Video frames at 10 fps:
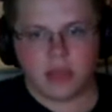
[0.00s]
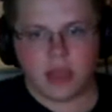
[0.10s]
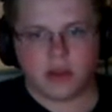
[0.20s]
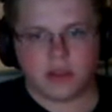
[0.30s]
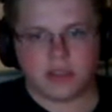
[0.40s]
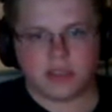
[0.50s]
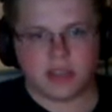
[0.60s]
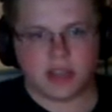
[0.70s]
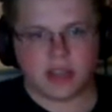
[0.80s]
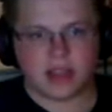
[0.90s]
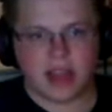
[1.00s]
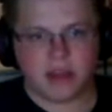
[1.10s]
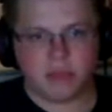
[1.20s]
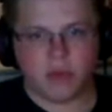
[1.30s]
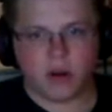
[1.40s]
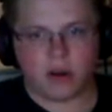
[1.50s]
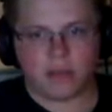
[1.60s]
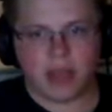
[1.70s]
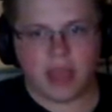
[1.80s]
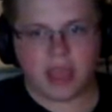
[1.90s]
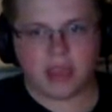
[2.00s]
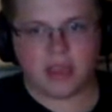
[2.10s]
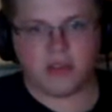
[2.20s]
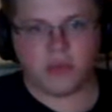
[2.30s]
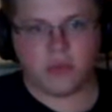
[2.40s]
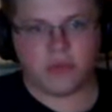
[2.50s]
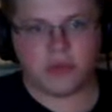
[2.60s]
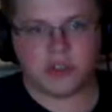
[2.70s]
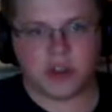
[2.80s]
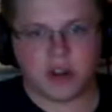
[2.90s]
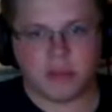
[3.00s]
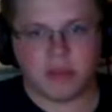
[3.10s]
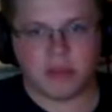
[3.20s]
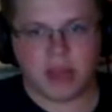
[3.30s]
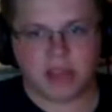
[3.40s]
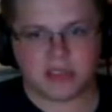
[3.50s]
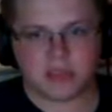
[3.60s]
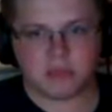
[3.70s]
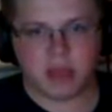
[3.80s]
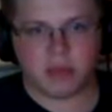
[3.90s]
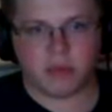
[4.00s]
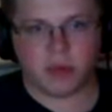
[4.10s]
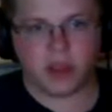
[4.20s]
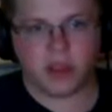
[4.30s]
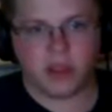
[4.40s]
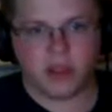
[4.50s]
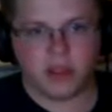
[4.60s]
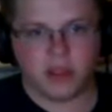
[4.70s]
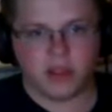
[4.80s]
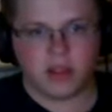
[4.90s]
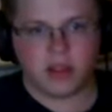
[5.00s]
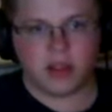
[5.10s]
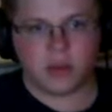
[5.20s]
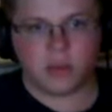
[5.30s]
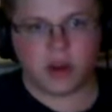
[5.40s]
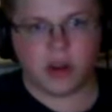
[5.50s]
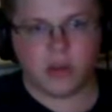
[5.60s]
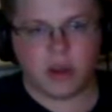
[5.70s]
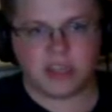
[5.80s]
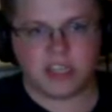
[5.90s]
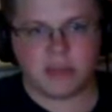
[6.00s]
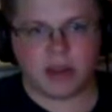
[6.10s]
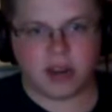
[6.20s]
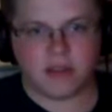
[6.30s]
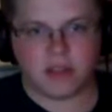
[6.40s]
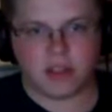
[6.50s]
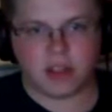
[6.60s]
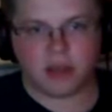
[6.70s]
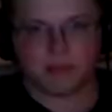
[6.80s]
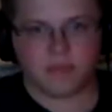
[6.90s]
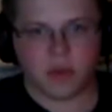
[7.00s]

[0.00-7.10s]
I know this isn't like that important, but hey, if we're trying to min-max this bad boy, then we're gonna want demon on everything.